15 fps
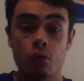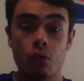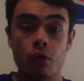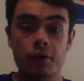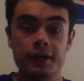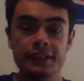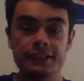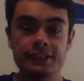
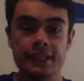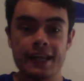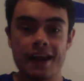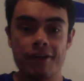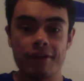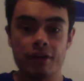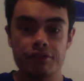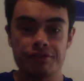Warriors N
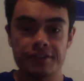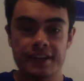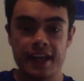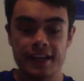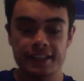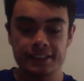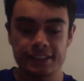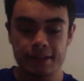R L
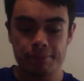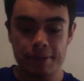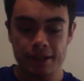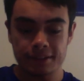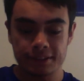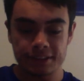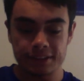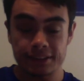Fanatics here,
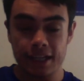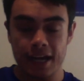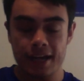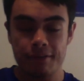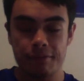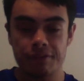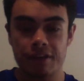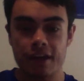back
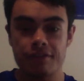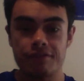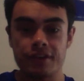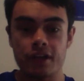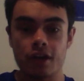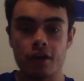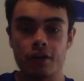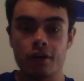today with a
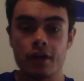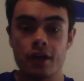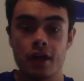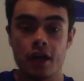video,